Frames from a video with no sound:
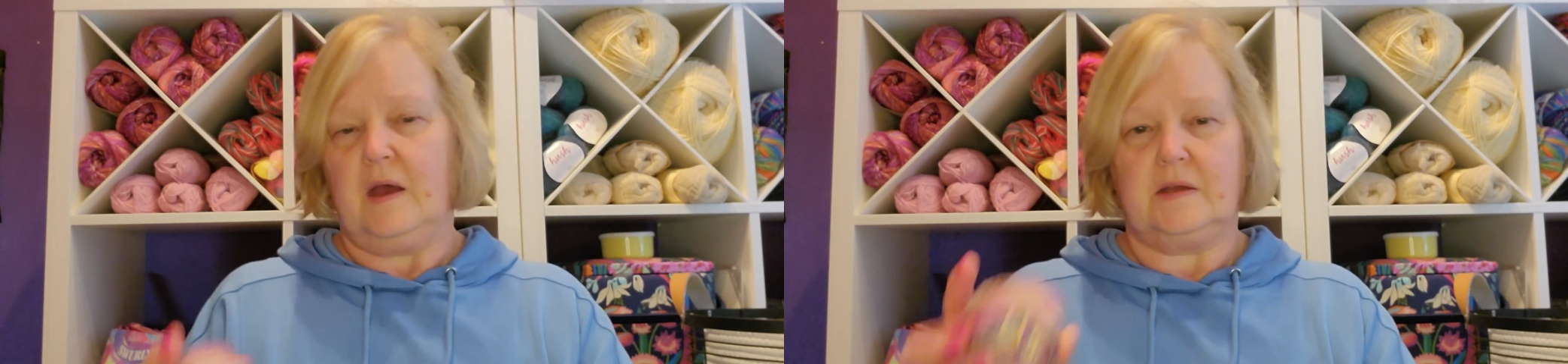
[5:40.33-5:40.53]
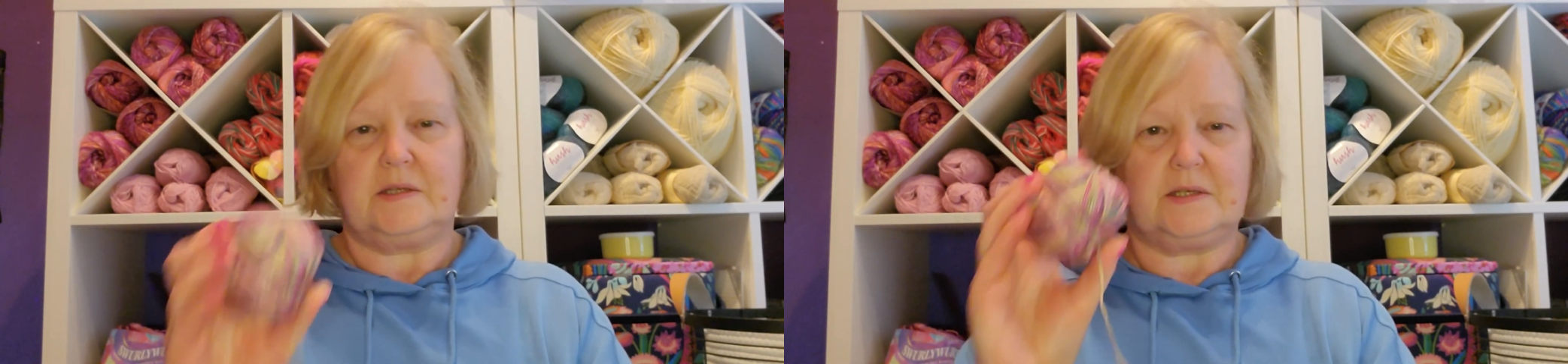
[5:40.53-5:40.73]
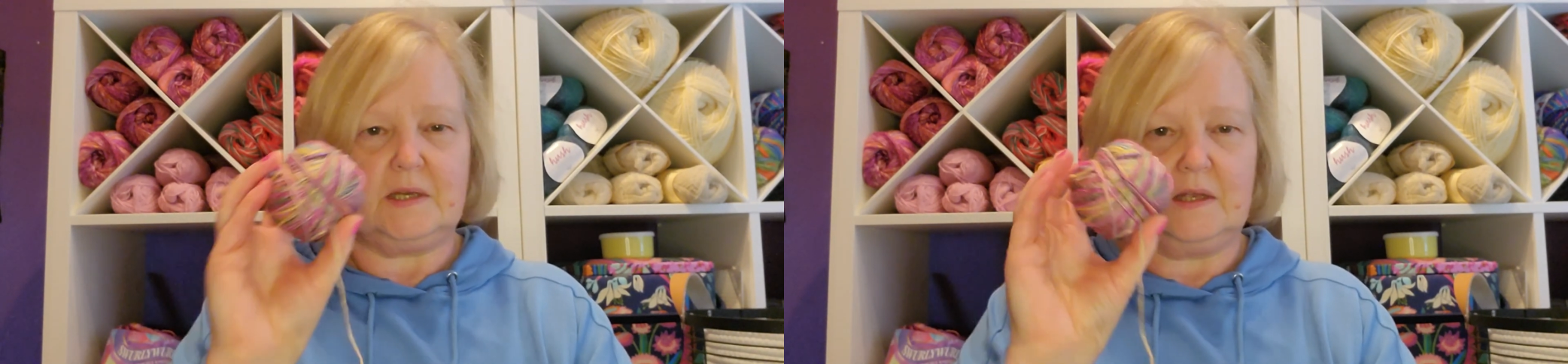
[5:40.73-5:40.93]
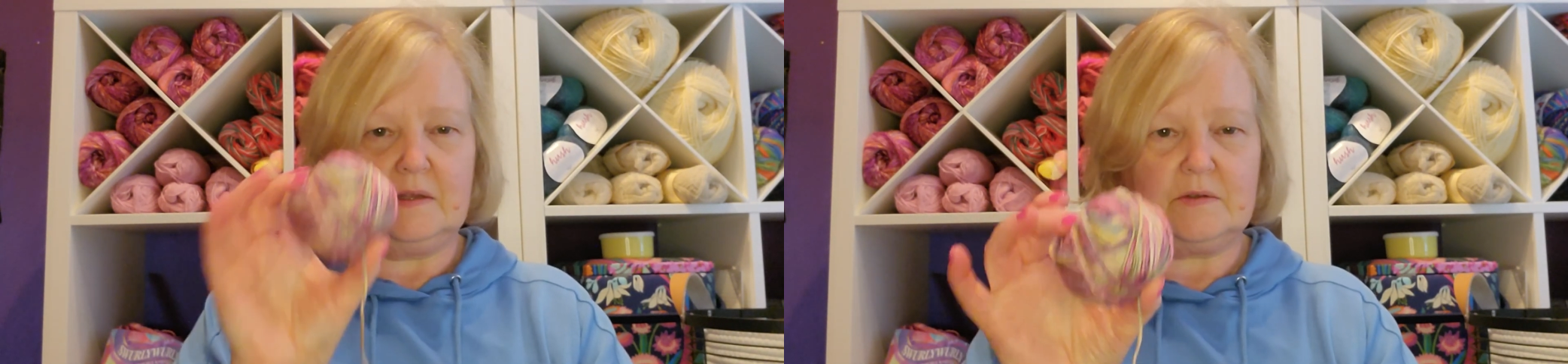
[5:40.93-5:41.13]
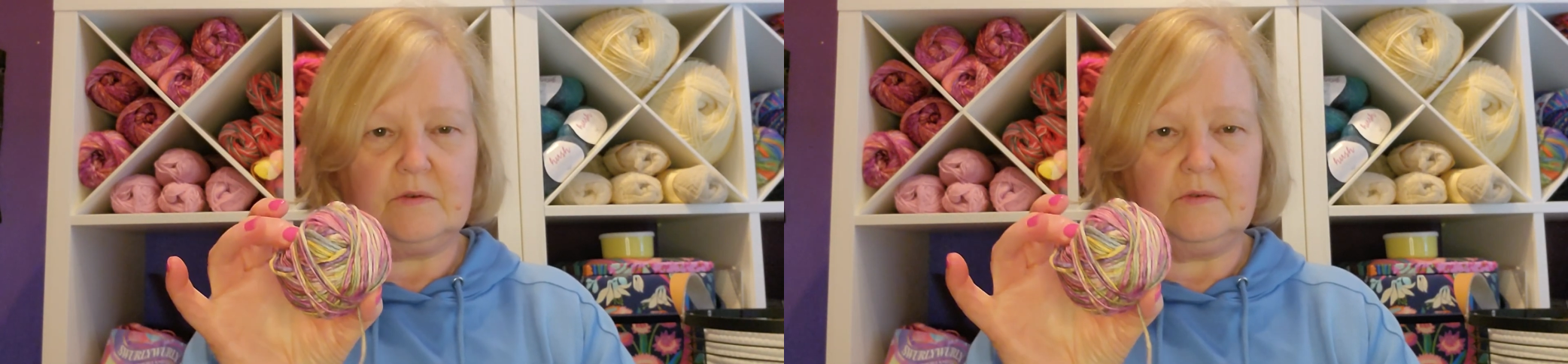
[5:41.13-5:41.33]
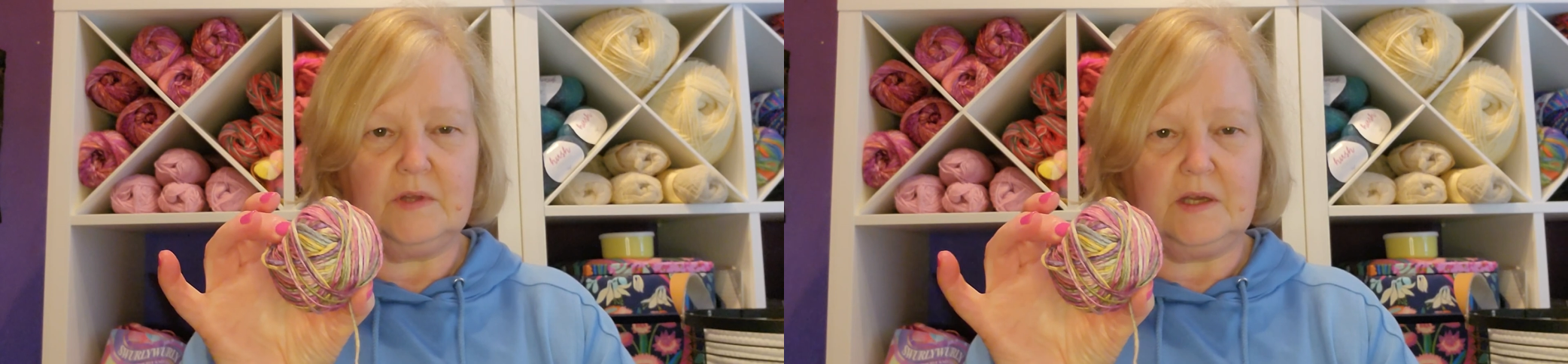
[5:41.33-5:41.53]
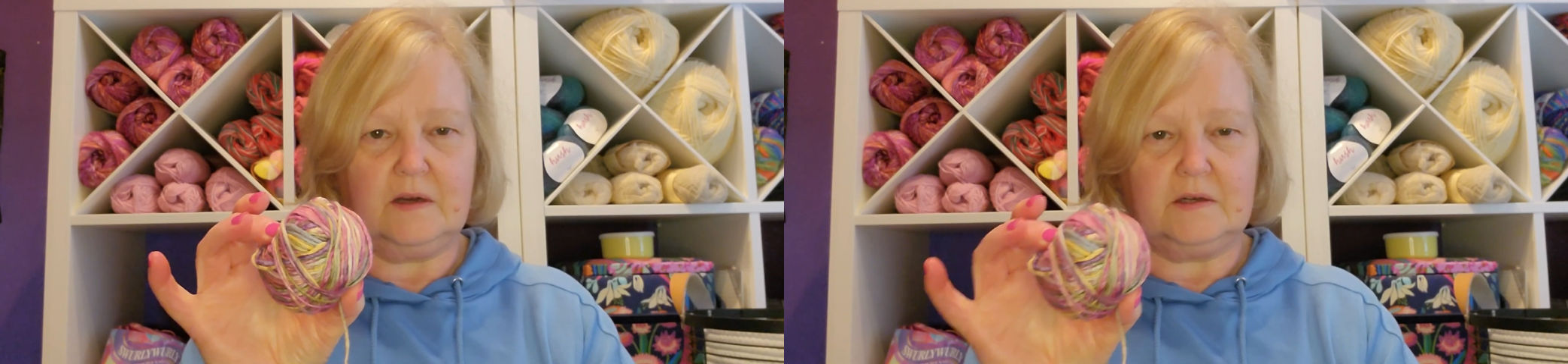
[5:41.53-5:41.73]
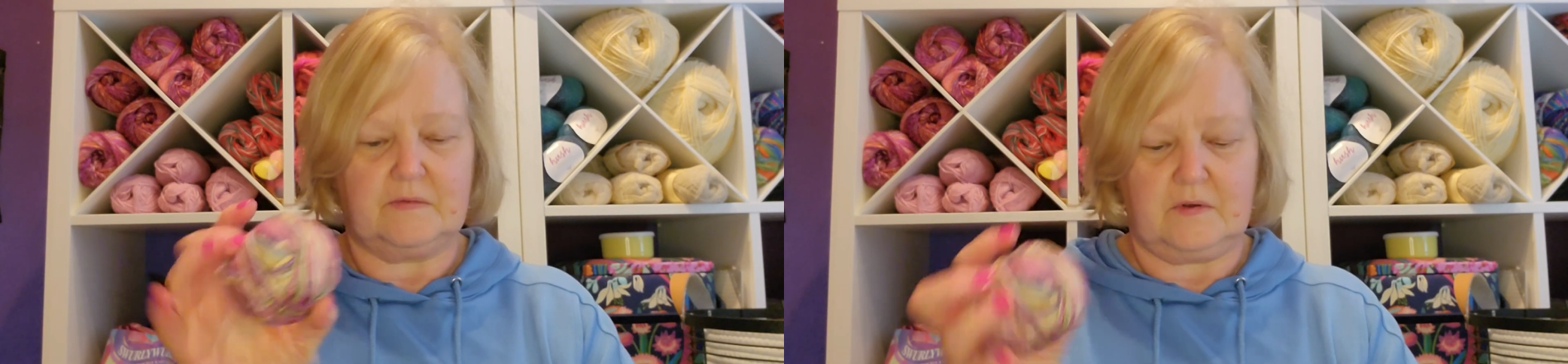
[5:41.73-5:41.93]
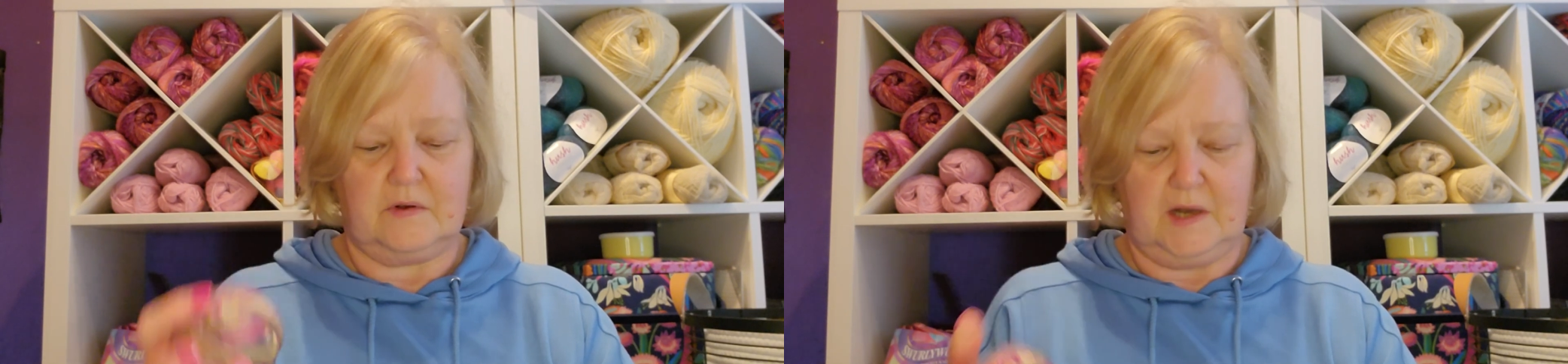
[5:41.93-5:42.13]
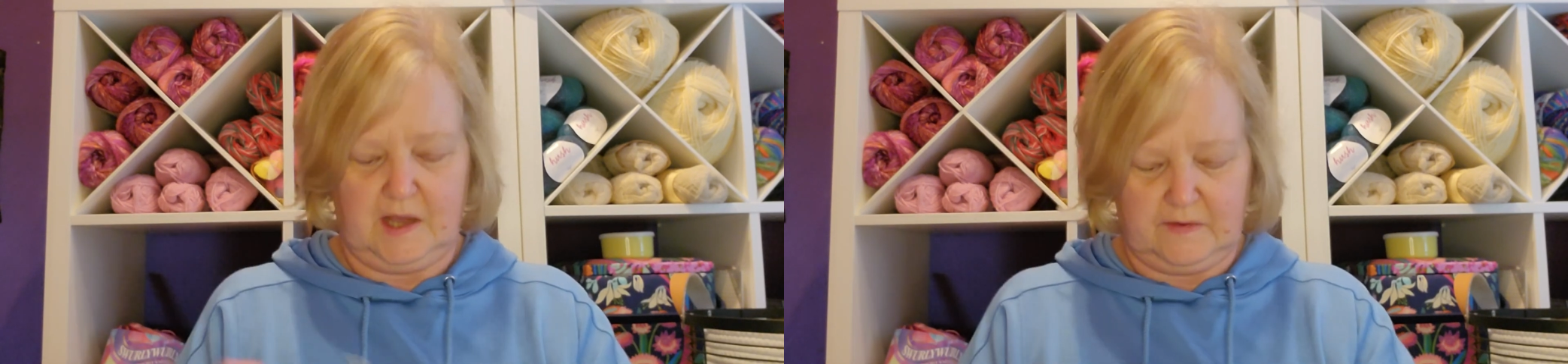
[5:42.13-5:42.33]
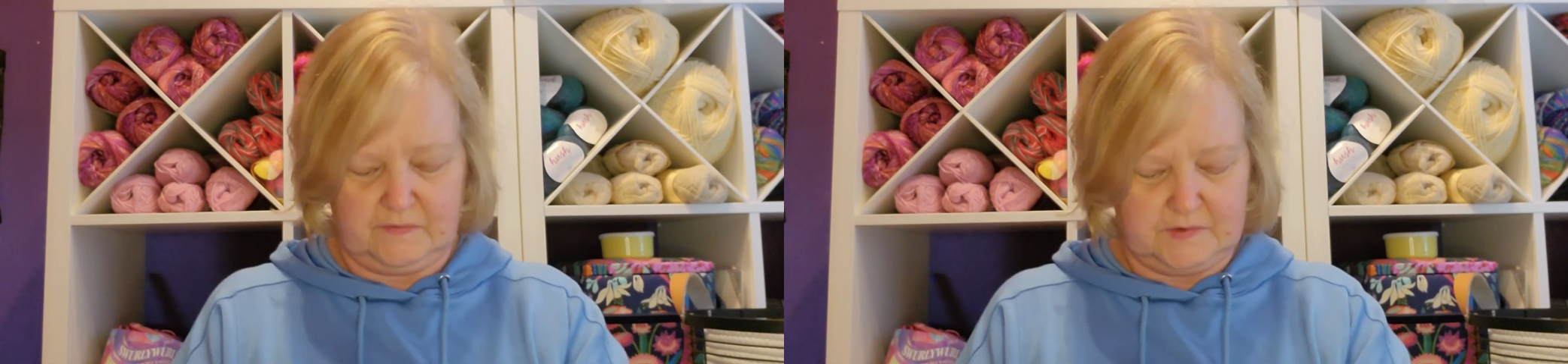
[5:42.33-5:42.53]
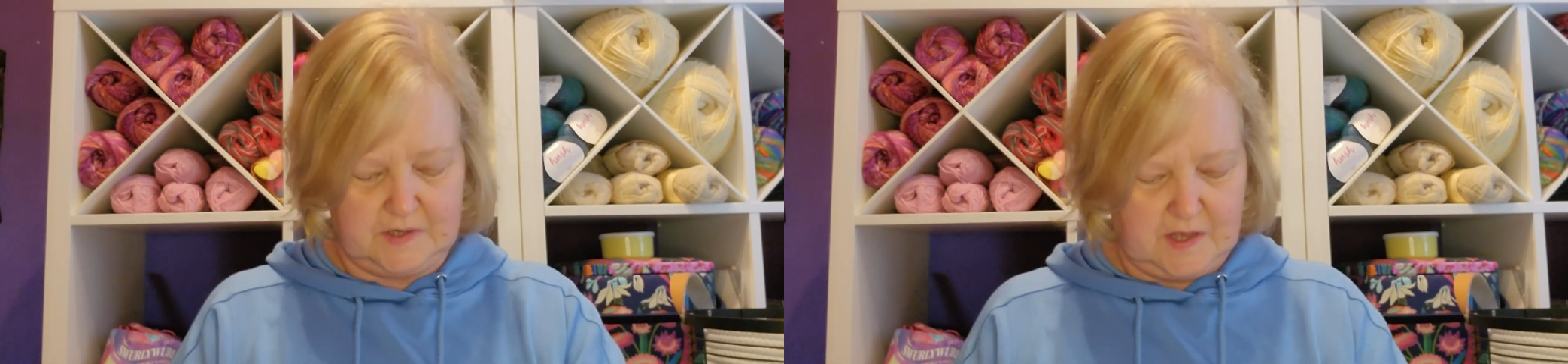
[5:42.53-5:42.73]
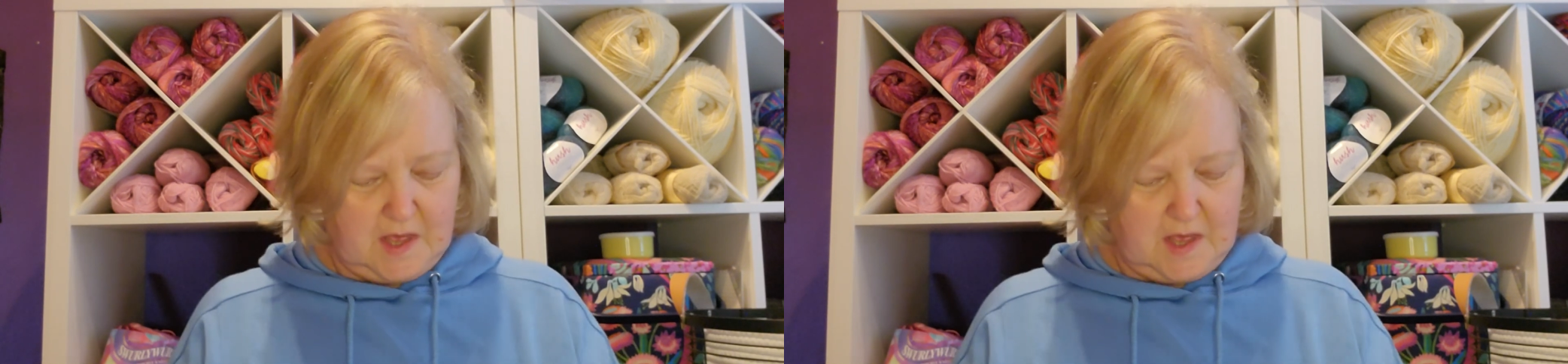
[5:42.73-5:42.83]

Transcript: As I say, that's all the yarn I've got left.